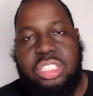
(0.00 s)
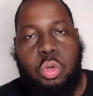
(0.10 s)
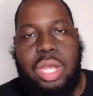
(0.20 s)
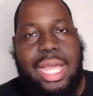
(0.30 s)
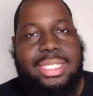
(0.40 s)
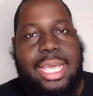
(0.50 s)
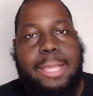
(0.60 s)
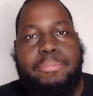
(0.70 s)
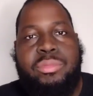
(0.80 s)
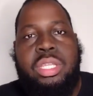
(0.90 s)
it's no
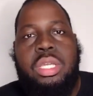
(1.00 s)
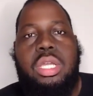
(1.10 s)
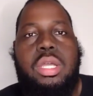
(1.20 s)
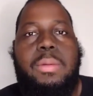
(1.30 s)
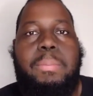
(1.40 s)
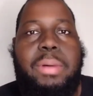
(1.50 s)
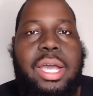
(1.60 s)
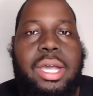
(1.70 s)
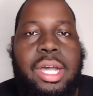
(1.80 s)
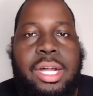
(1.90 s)
contact.
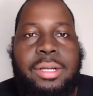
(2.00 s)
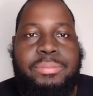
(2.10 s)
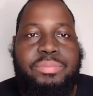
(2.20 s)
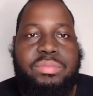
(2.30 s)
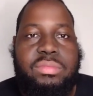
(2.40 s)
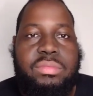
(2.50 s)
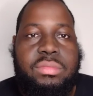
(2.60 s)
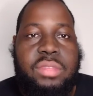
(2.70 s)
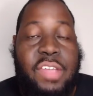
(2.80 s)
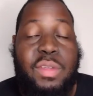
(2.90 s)
But um,
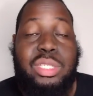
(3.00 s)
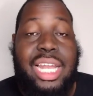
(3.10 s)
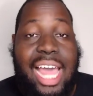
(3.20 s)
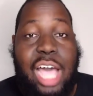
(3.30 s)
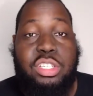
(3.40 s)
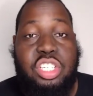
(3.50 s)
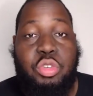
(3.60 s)
if he was allowed to